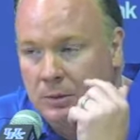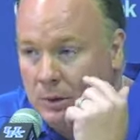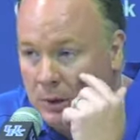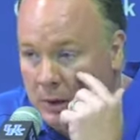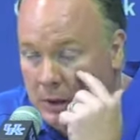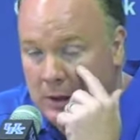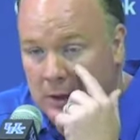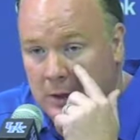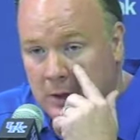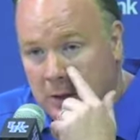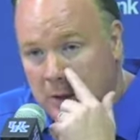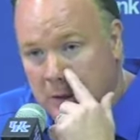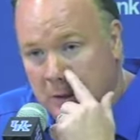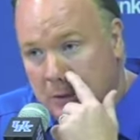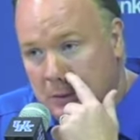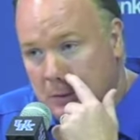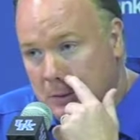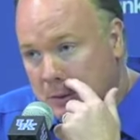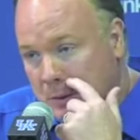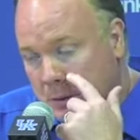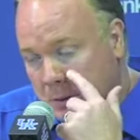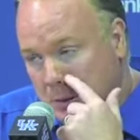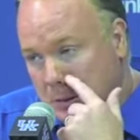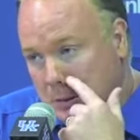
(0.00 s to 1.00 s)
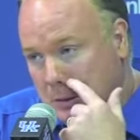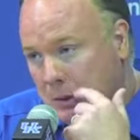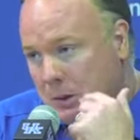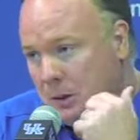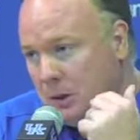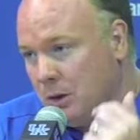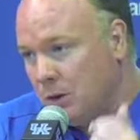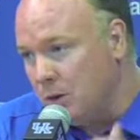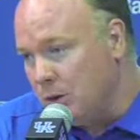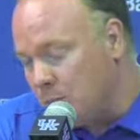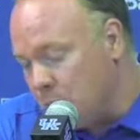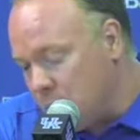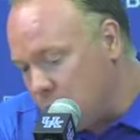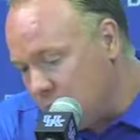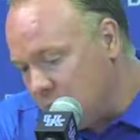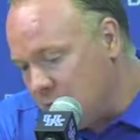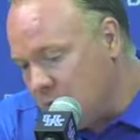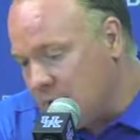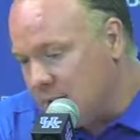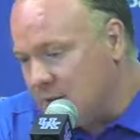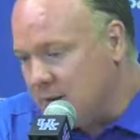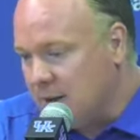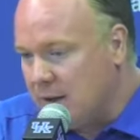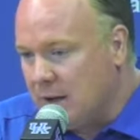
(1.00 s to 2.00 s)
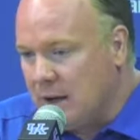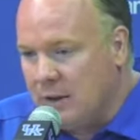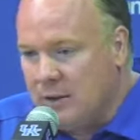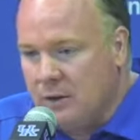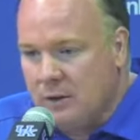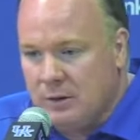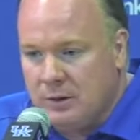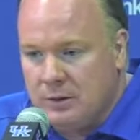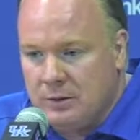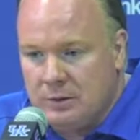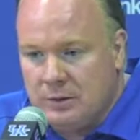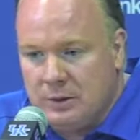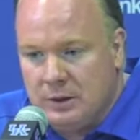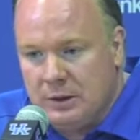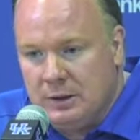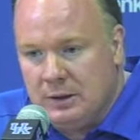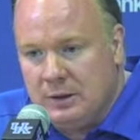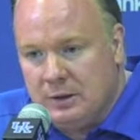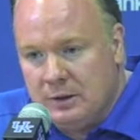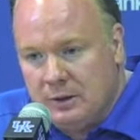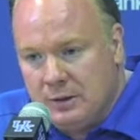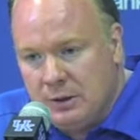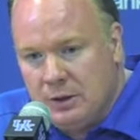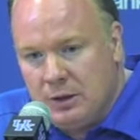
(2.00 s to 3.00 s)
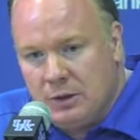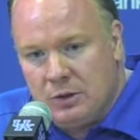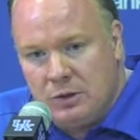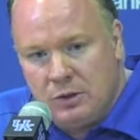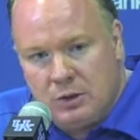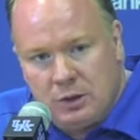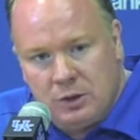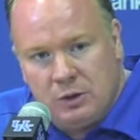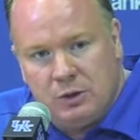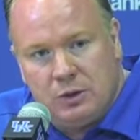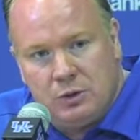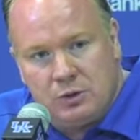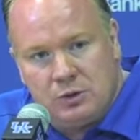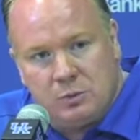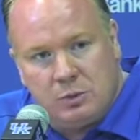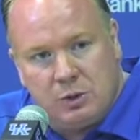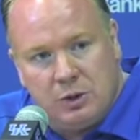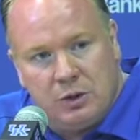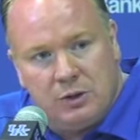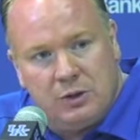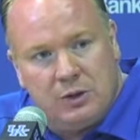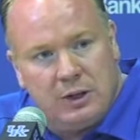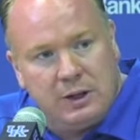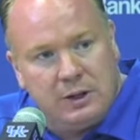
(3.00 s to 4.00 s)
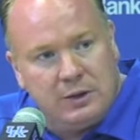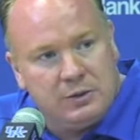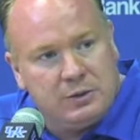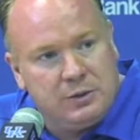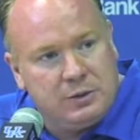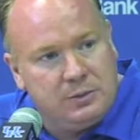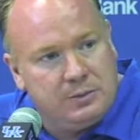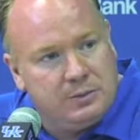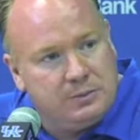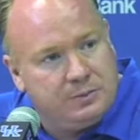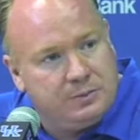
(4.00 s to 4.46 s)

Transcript: And you know, you put that together, and you know, you could do some good things.